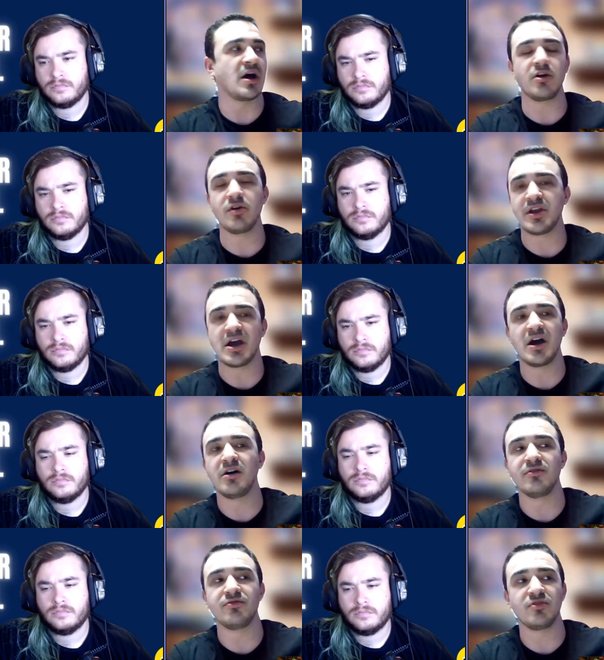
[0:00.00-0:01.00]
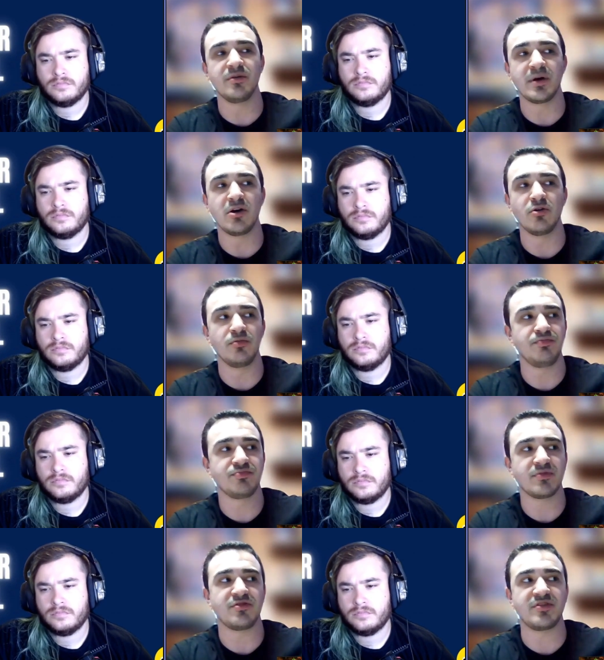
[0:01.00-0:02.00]
Speaker 1: already have about
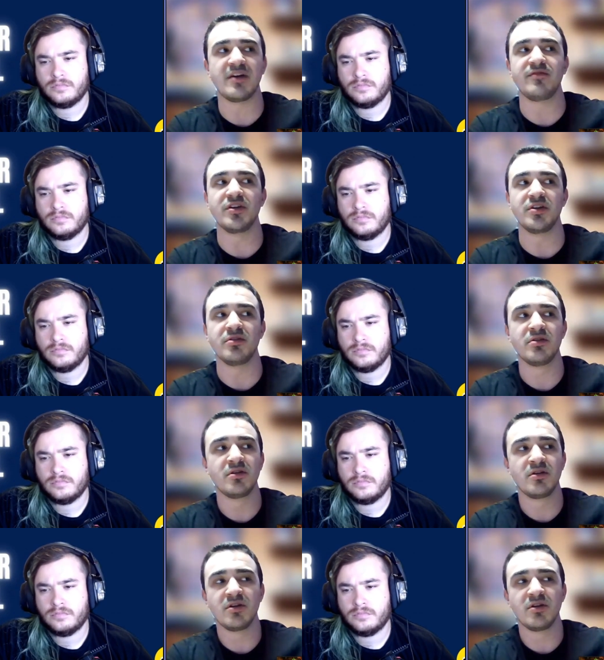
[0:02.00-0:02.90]
7